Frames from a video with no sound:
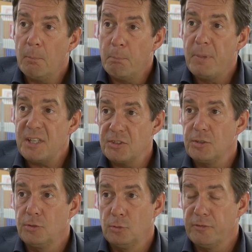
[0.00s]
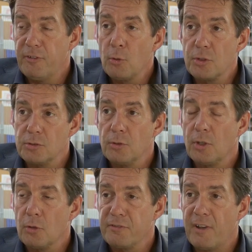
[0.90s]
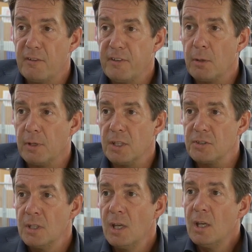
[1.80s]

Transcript: best to focus on those 5 areas?